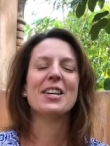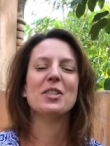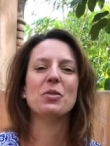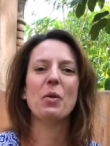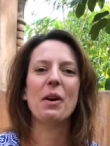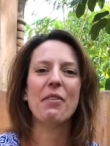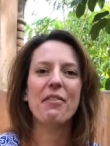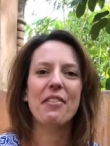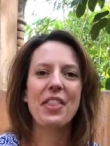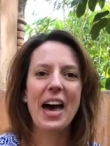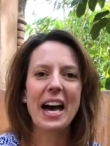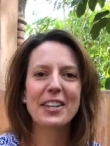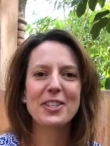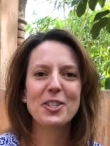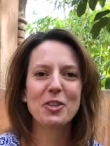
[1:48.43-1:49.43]
So if
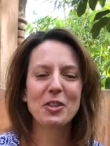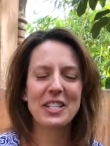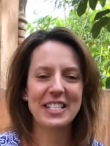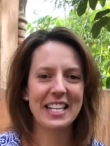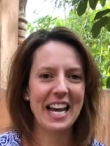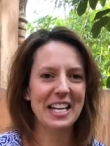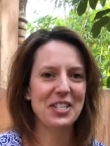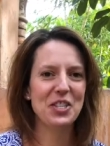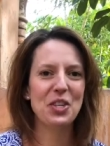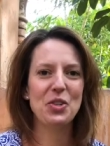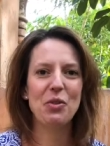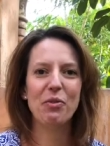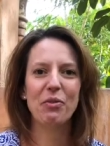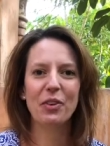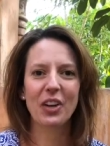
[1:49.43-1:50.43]
that's your intention,
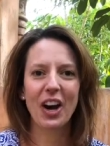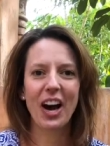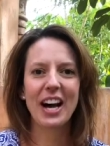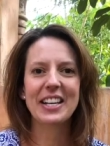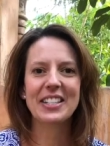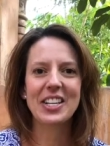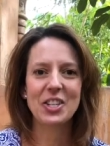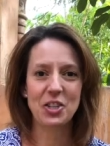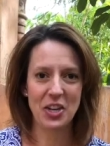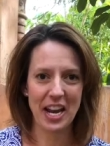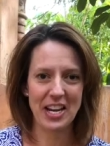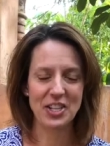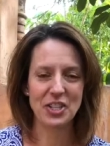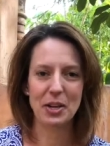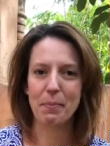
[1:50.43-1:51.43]
you've got to
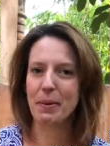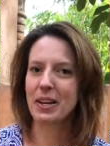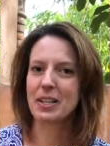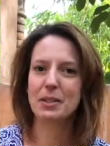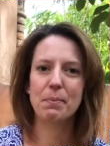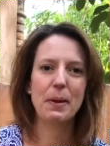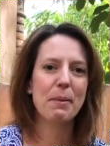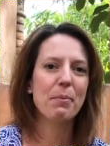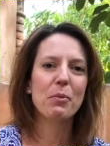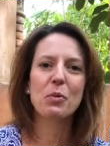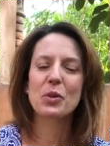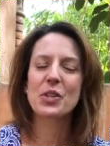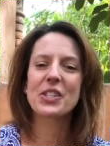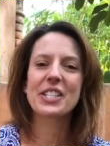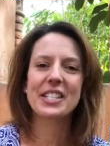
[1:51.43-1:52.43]
change it because people
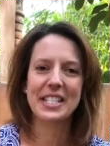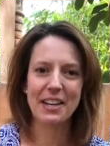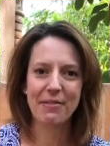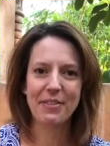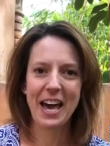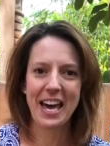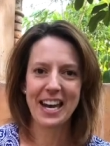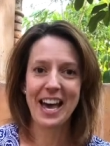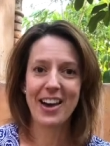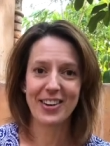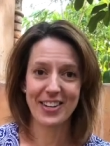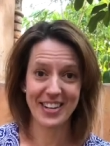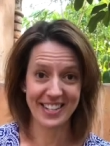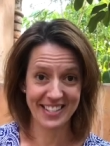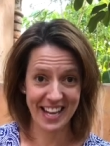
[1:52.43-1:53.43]
will sniff that out
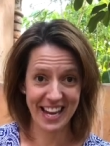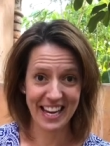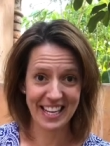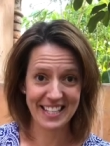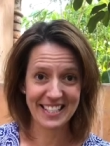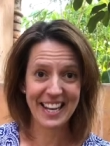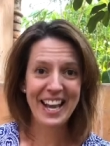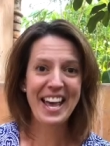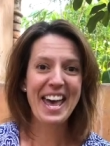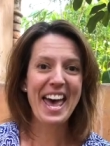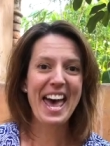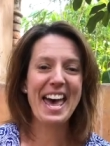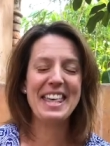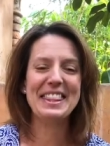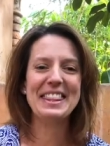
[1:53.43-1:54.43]
in a second
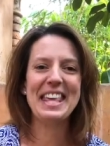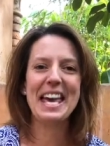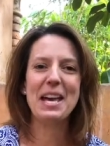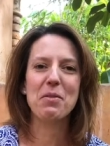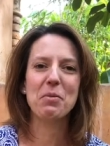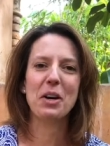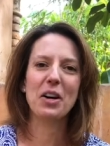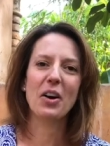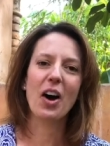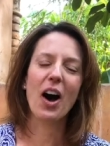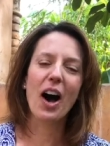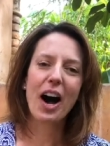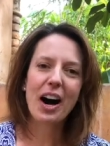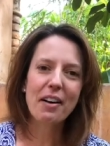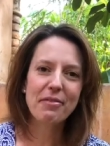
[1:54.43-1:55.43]
and they will
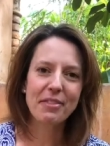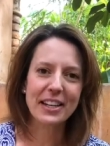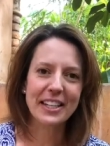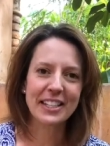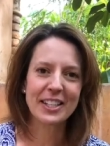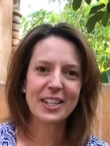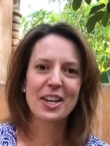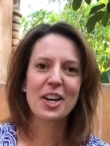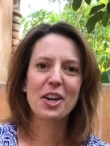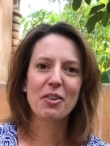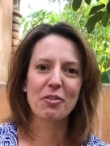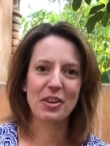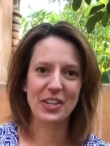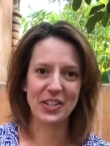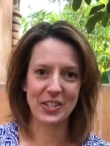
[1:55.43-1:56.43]
often
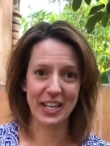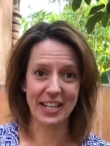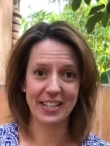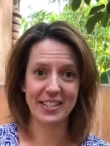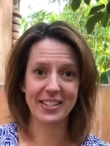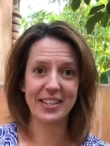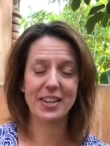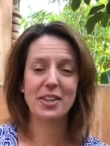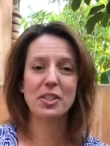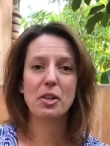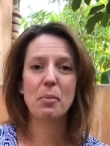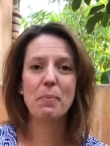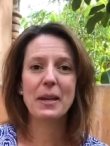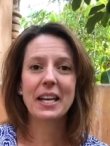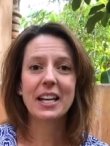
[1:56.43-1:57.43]
resist.
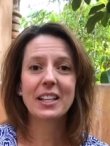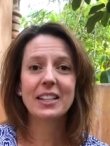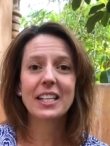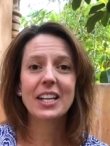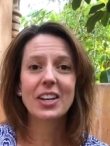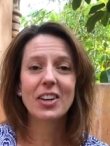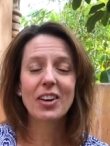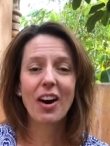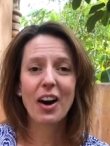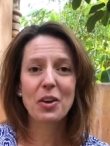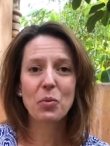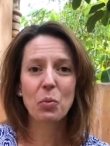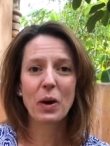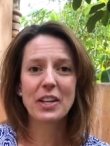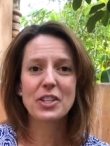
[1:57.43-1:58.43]
So be clear
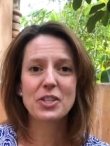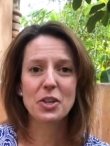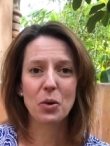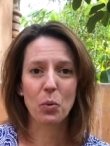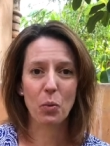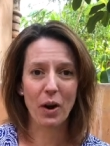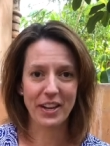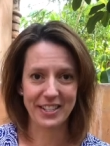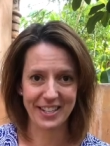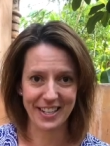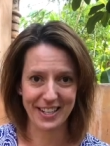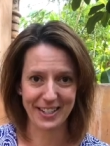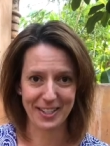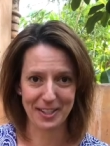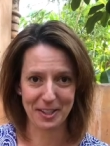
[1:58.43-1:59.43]
on what you're
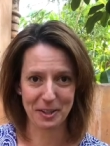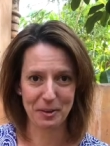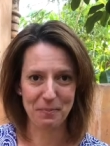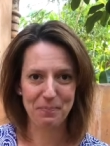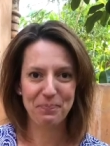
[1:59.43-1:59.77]
wanting to do.